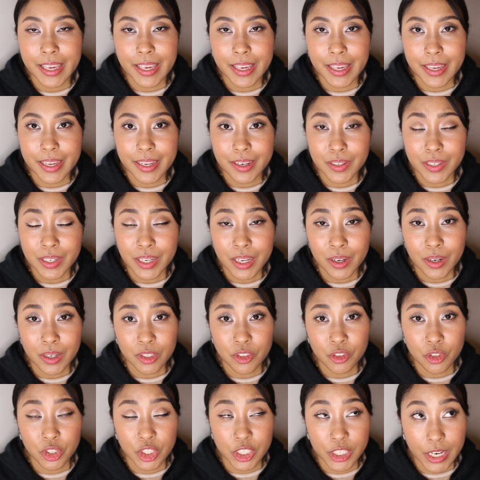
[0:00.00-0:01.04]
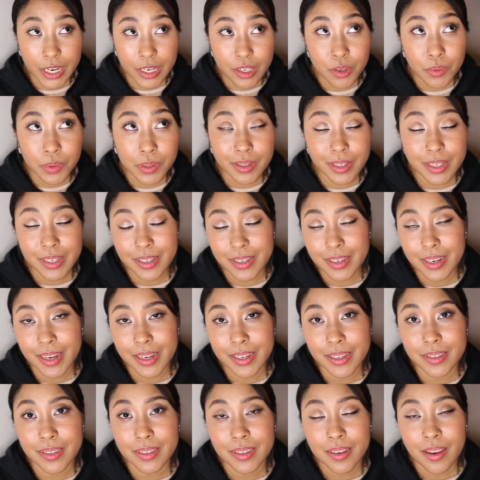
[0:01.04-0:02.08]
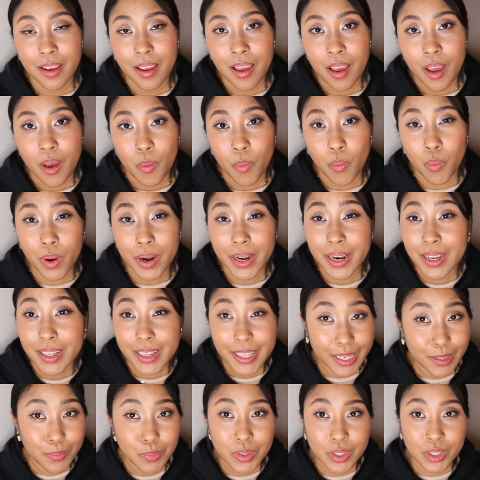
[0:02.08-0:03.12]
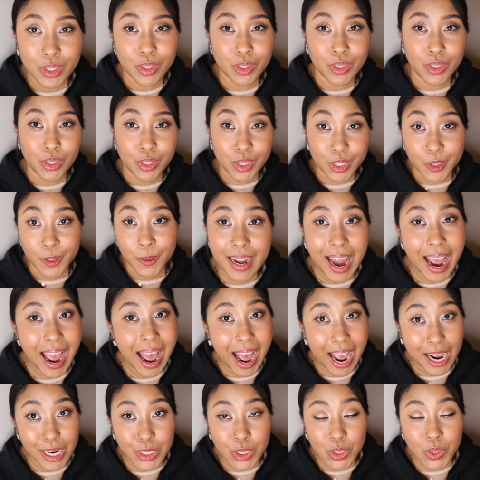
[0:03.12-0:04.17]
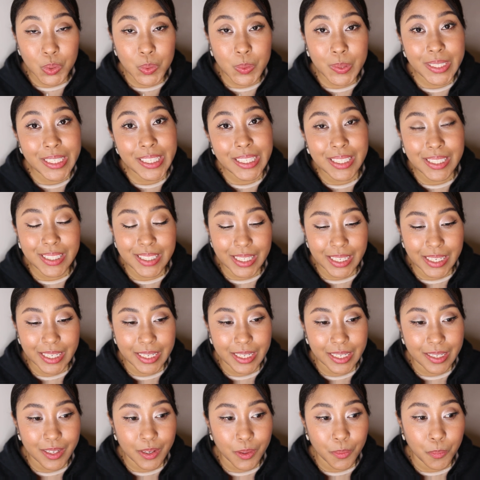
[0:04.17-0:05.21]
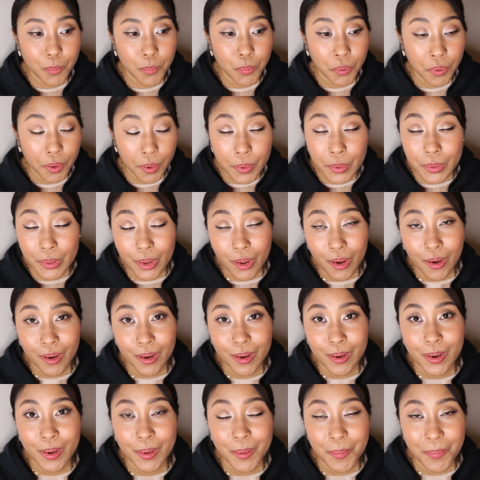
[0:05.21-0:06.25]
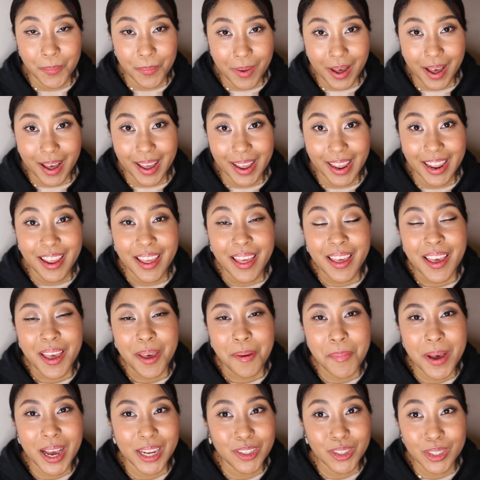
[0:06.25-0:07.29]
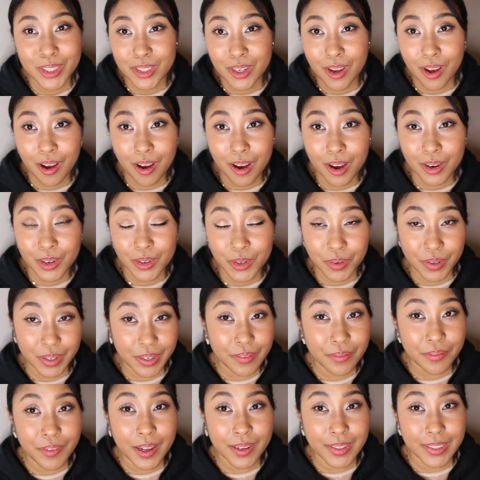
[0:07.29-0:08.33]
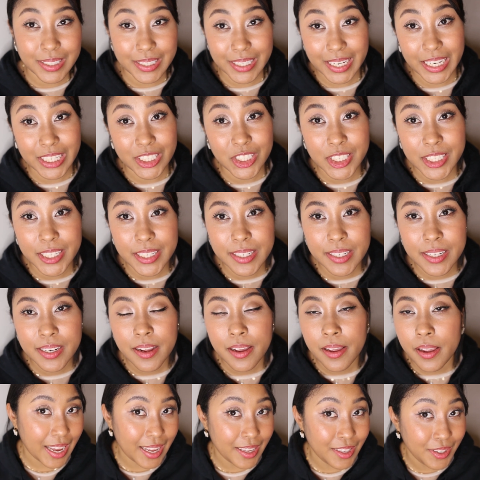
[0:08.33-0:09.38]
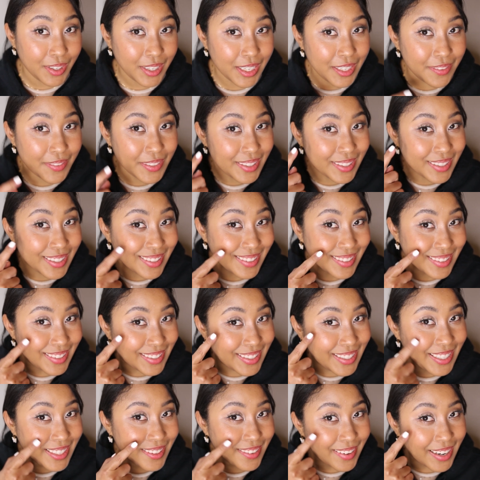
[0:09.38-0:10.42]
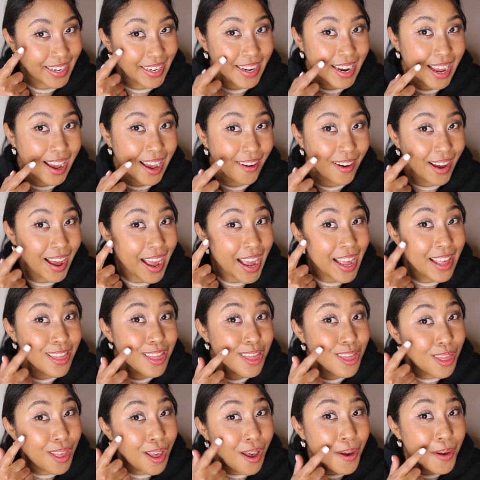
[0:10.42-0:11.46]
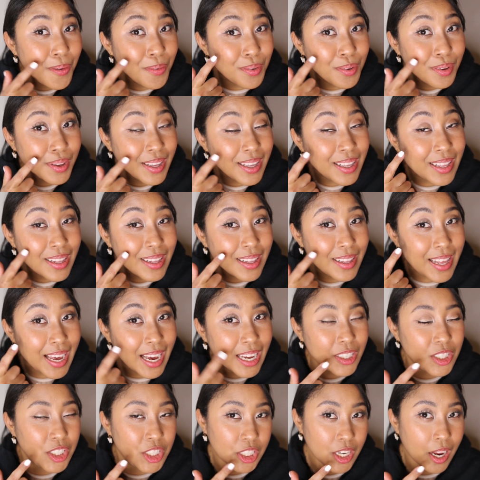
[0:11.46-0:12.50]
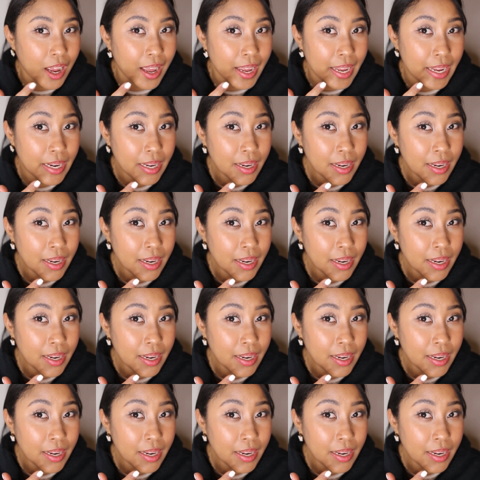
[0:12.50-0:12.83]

it genuinely does what it claims to do. Actually did prolong my Patrick Ta cream foundation. You can even see it right now. I love that shine.